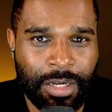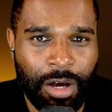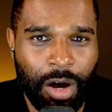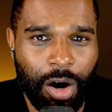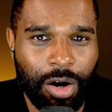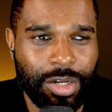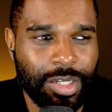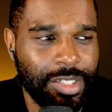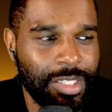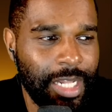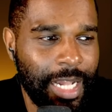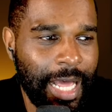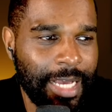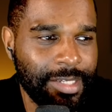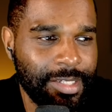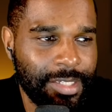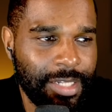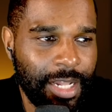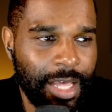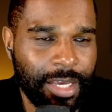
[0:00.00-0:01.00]
on his
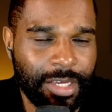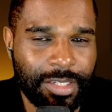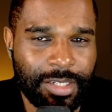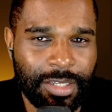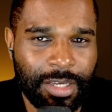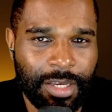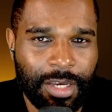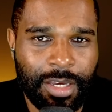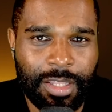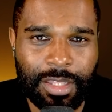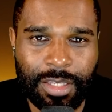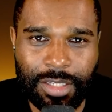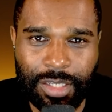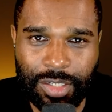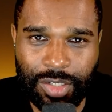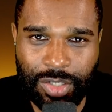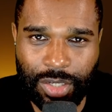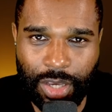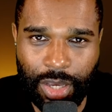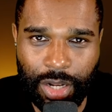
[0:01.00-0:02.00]
last legs. This is
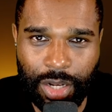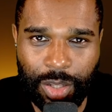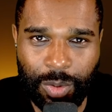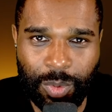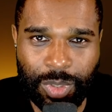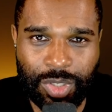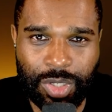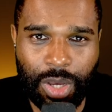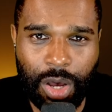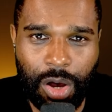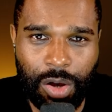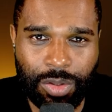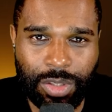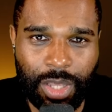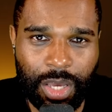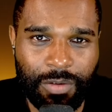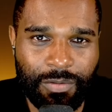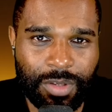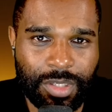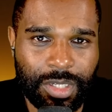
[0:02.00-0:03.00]
Sir Lewis, Carl
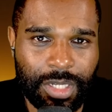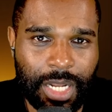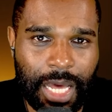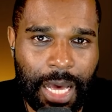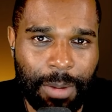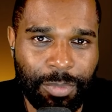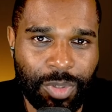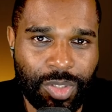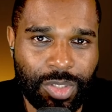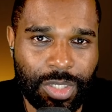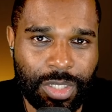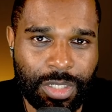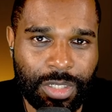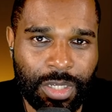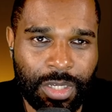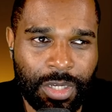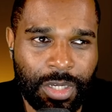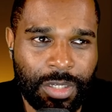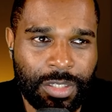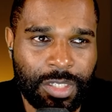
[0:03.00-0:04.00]
Davidson, Hamilton,
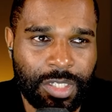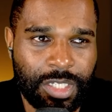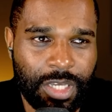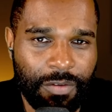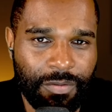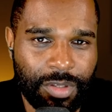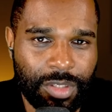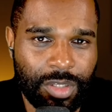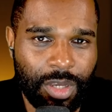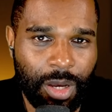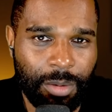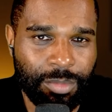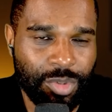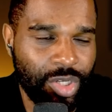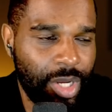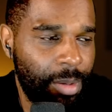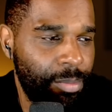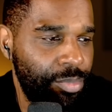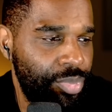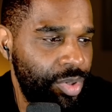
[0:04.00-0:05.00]
7-time
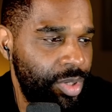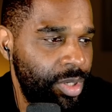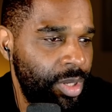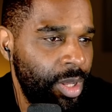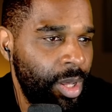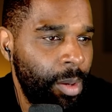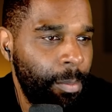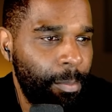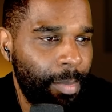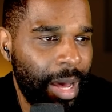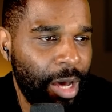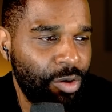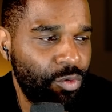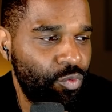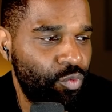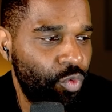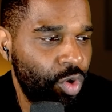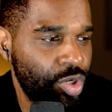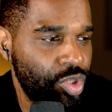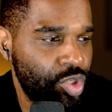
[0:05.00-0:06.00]
champion, Mount
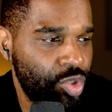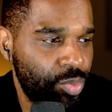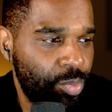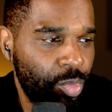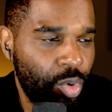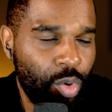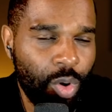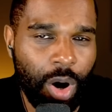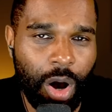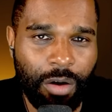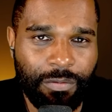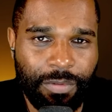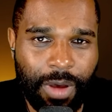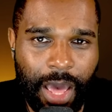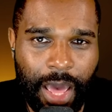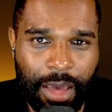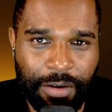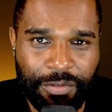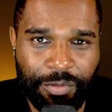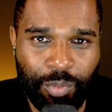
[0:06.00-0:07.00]
Rushmore of
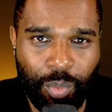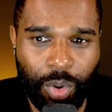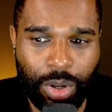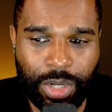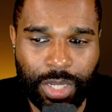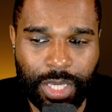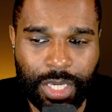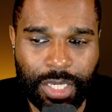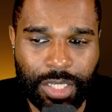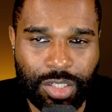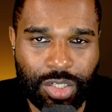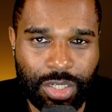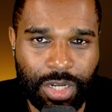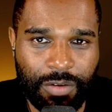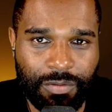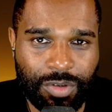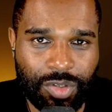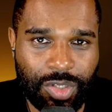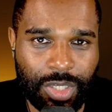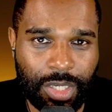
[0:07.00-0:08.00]
F1 each and
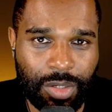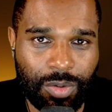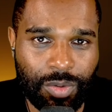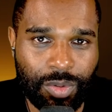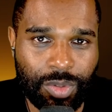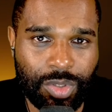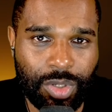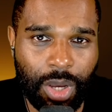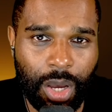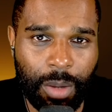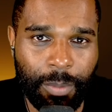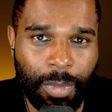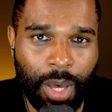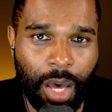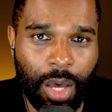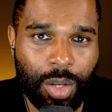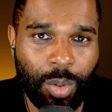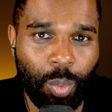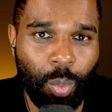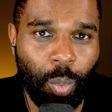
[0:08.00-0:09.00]
every single time.
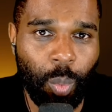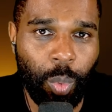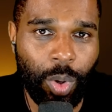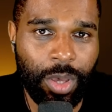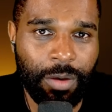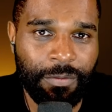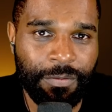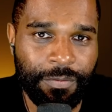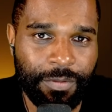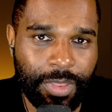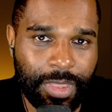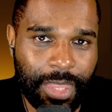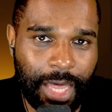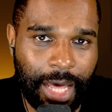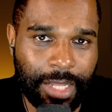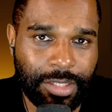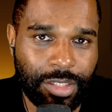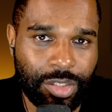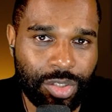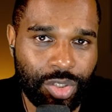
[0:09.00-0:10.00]
And with
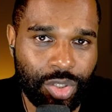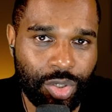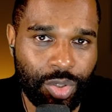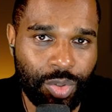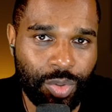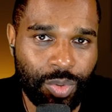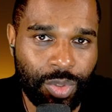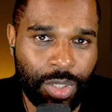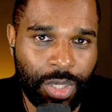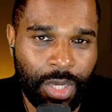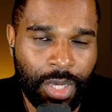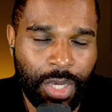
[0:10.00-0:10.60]
that dude